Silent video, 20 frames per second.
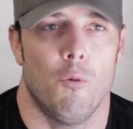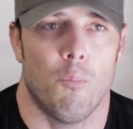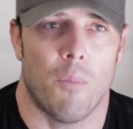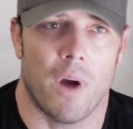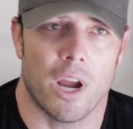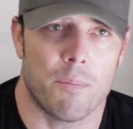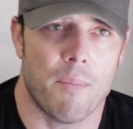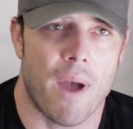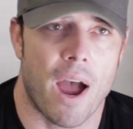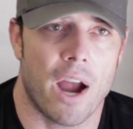
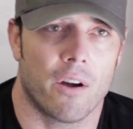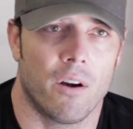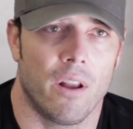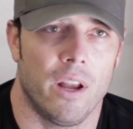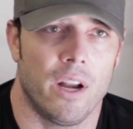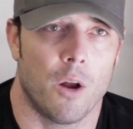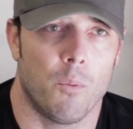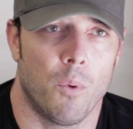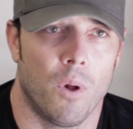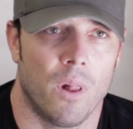Mike
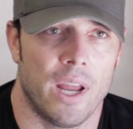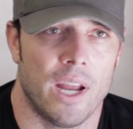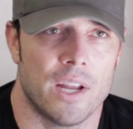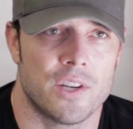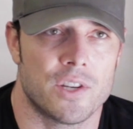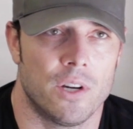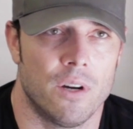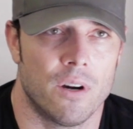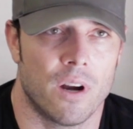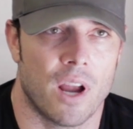Mcerlane. I will
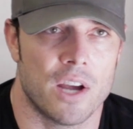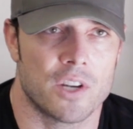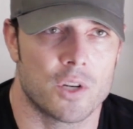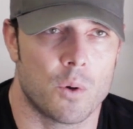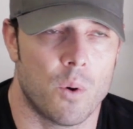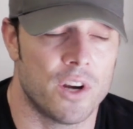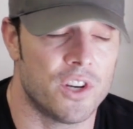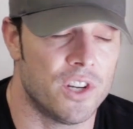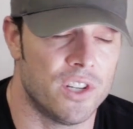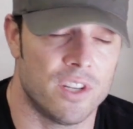answer you guys'
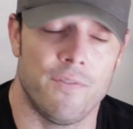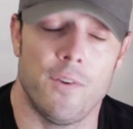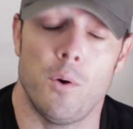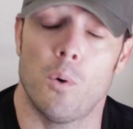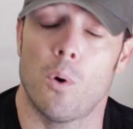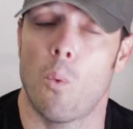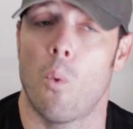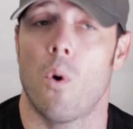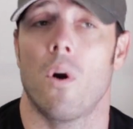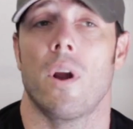questions. If you
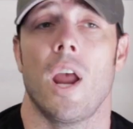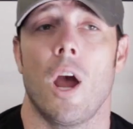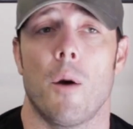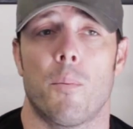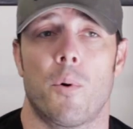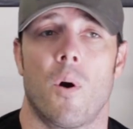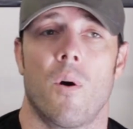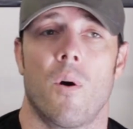want a workout